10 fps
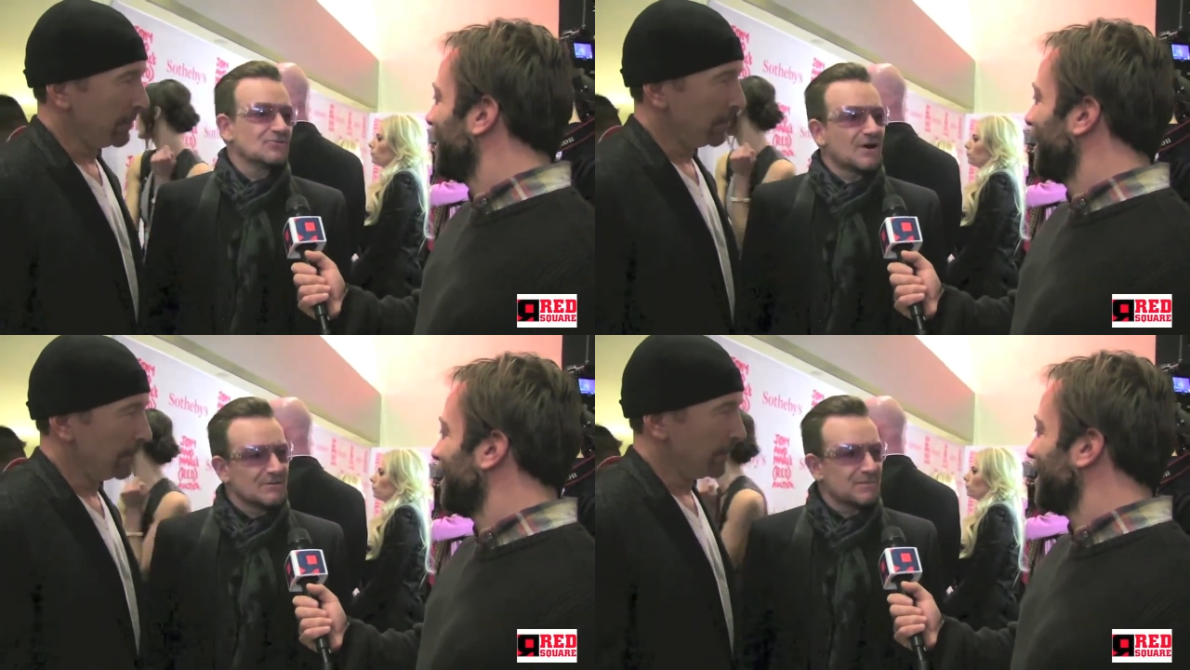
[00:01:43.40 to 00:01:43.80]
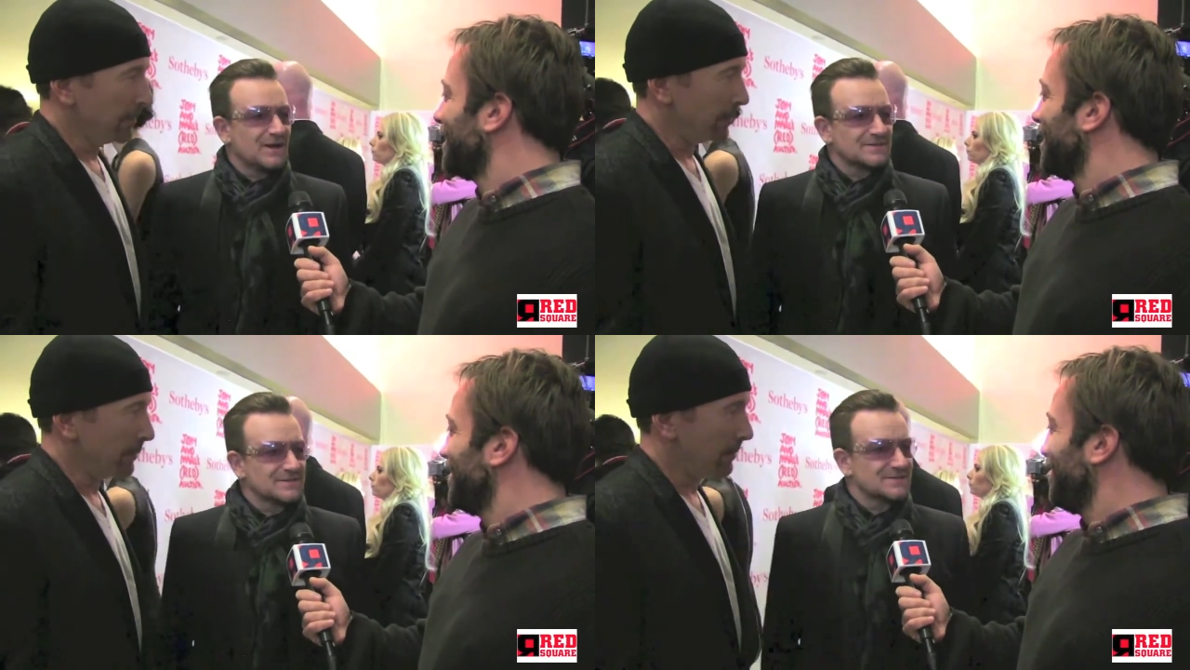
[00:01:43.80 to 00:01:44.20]
Speaker 1: rock
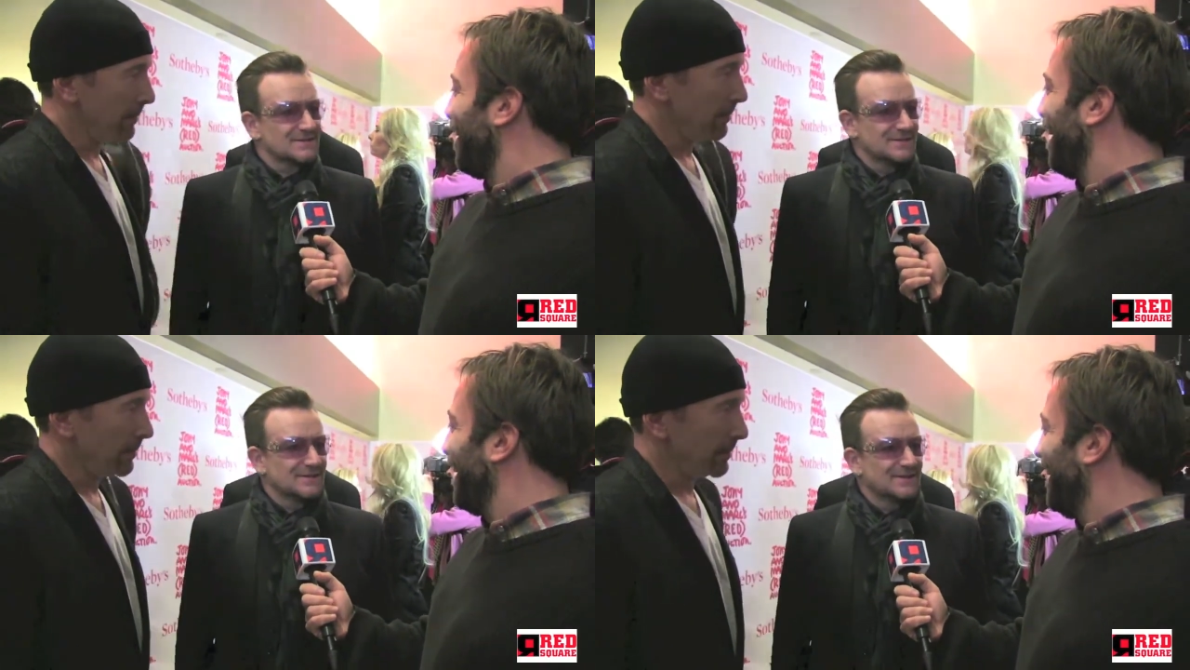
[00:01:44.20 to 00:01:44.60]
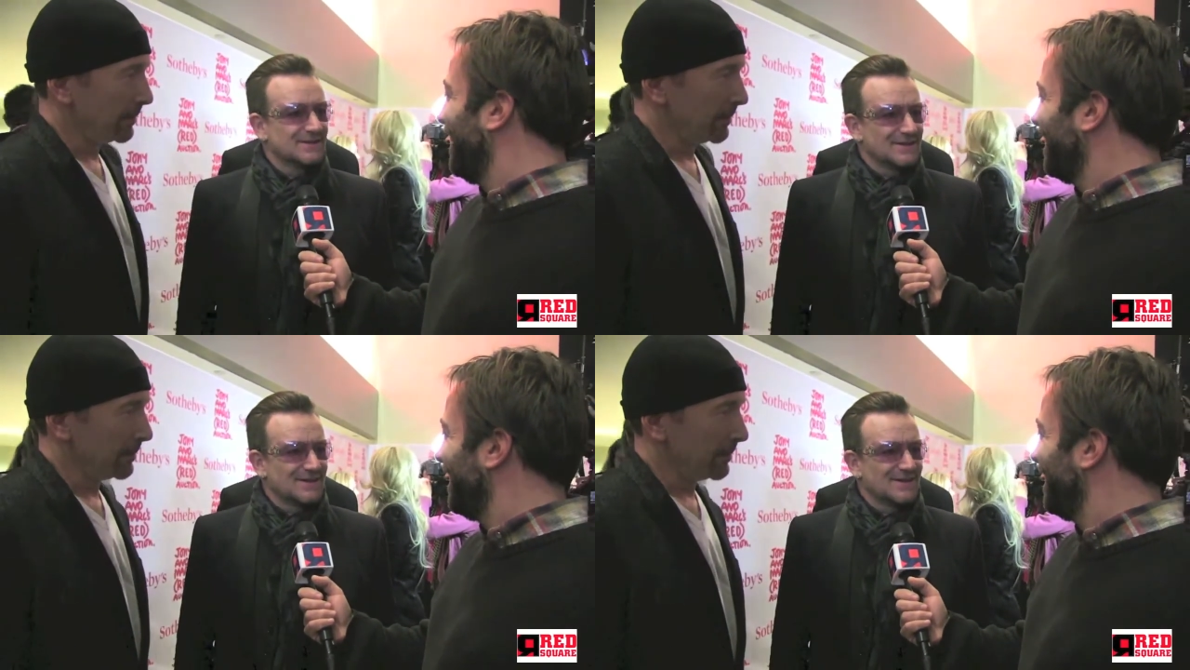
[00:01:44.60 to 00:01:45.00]
bands. Right.
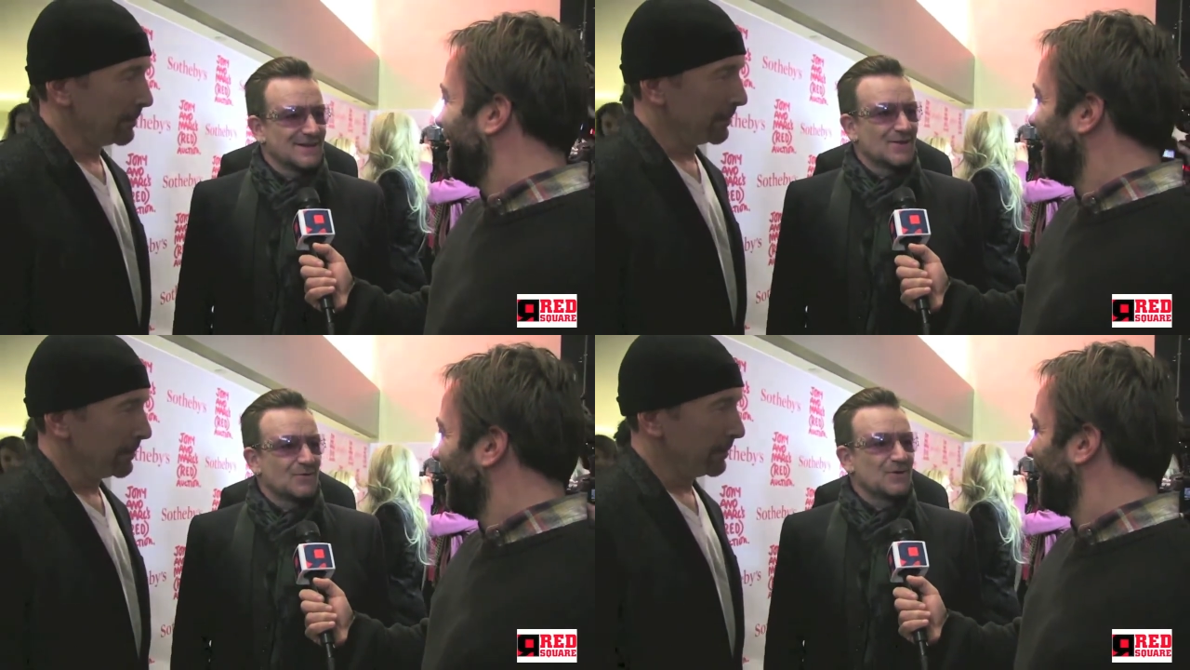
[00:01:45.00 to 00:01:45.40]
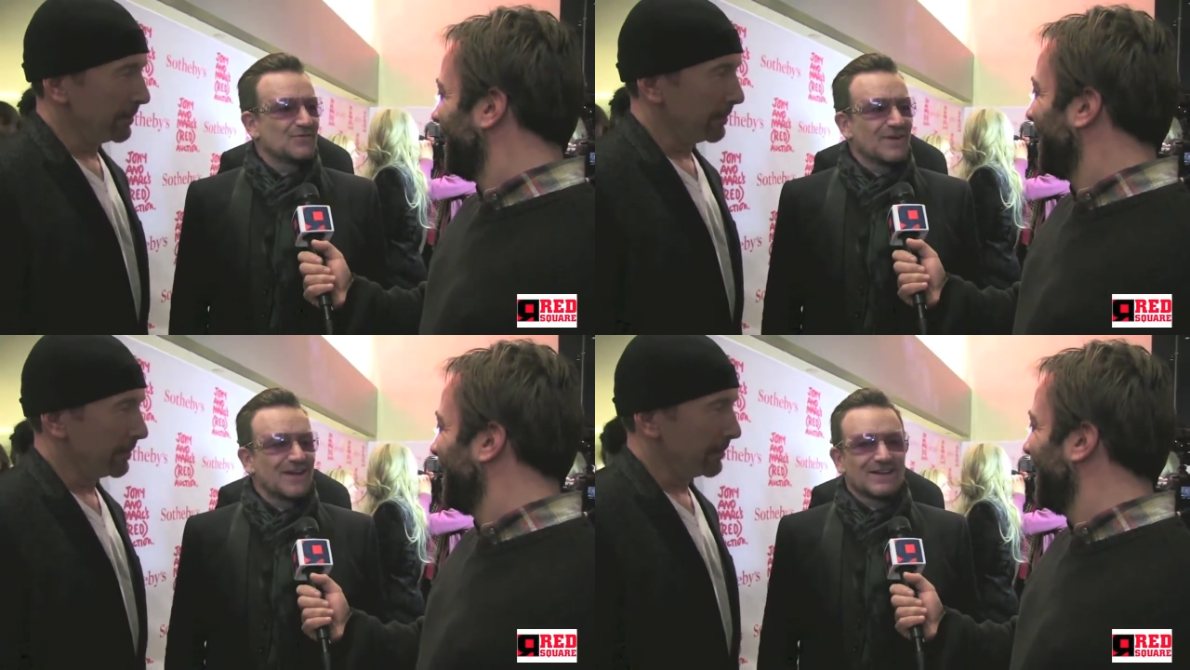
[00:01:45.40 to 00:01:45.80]
We
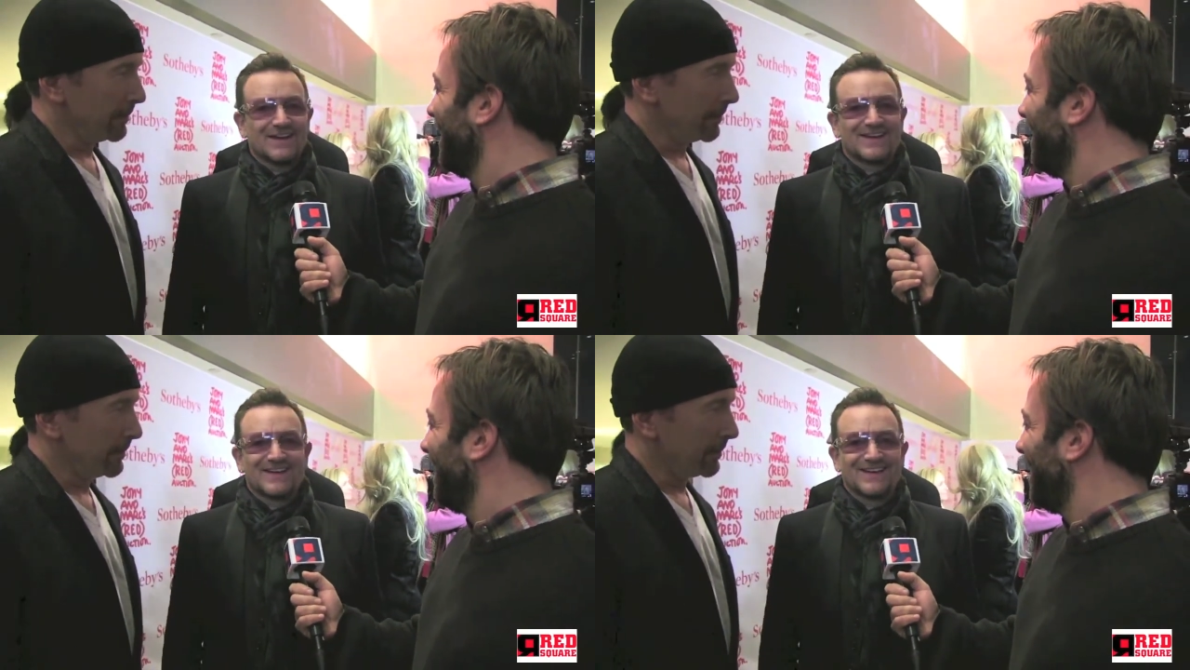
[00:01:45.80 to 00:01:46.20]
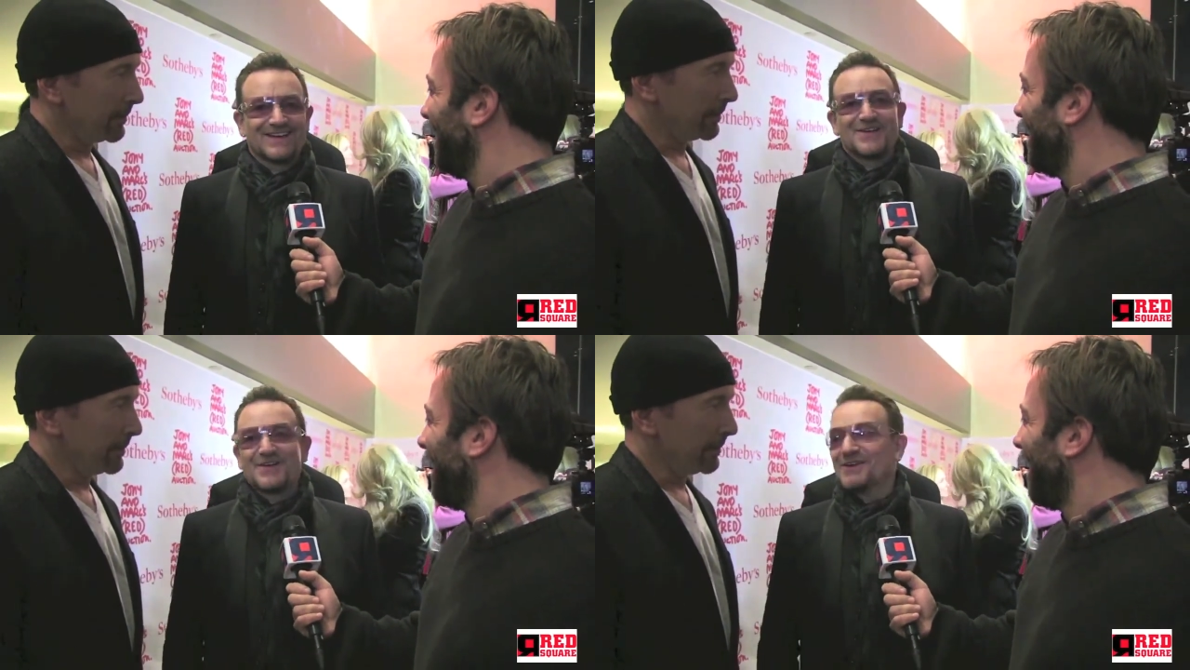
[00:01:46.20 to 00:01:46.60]
felt like
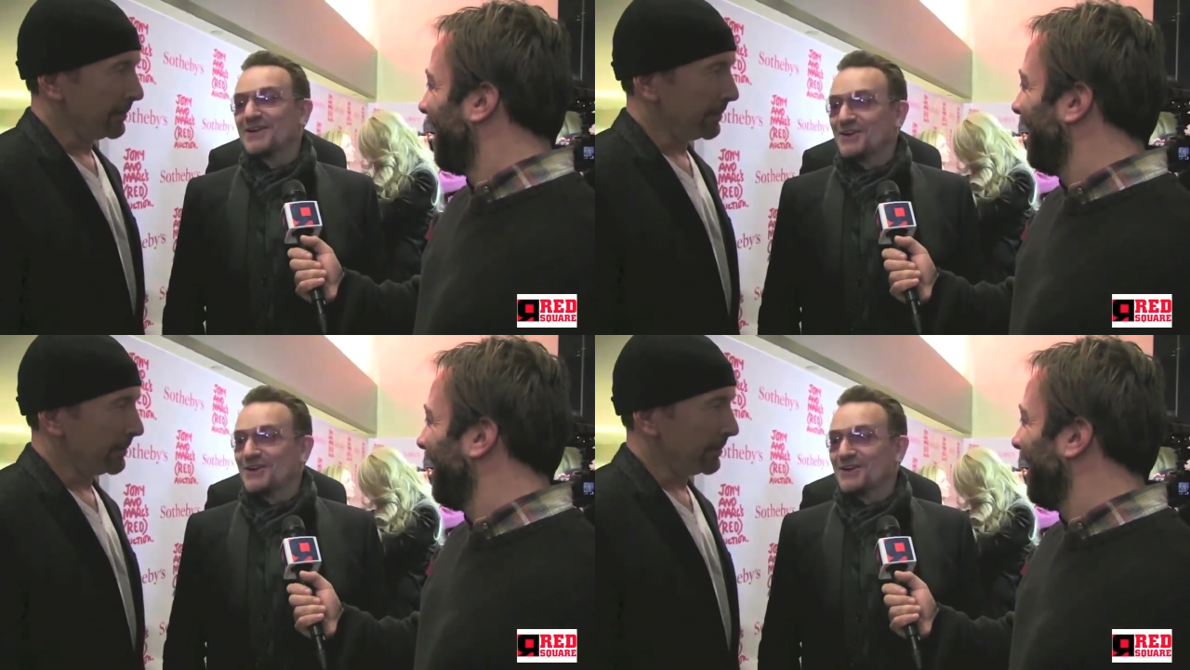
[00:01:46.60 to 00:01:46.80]
little